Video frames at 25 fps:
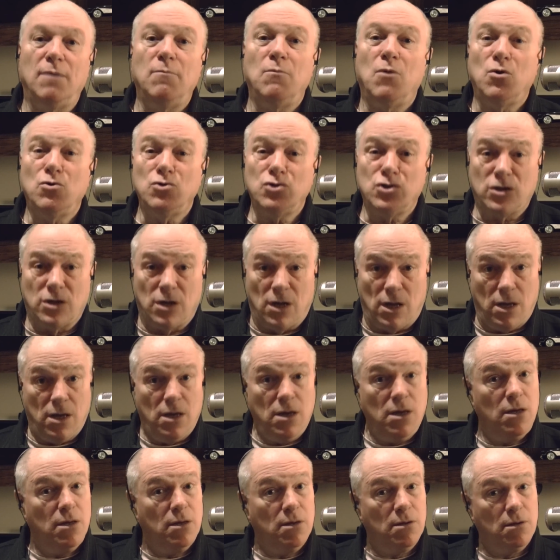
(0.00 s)

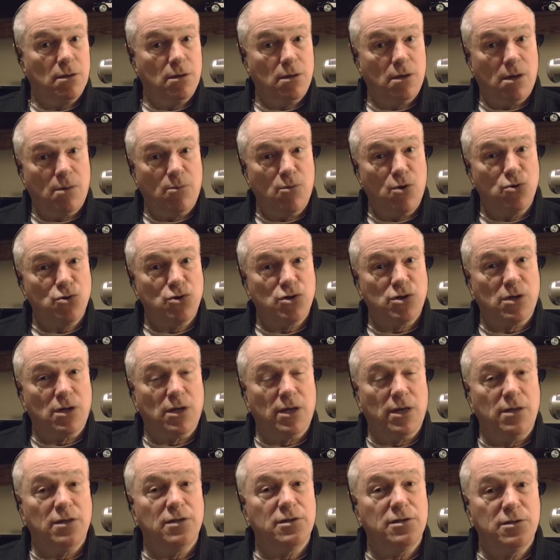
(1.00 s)
emotionally,
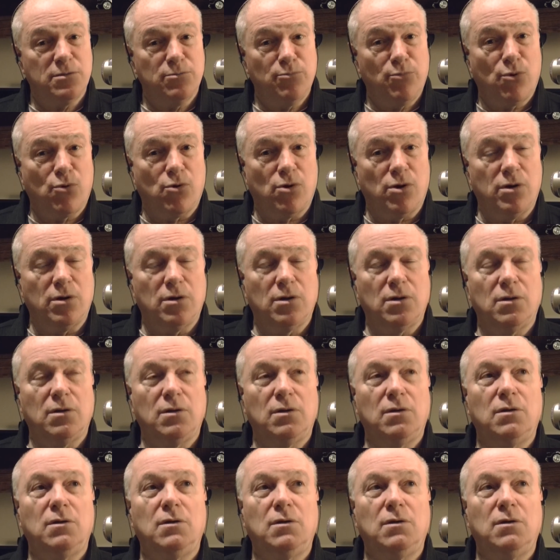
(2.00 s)
this is important,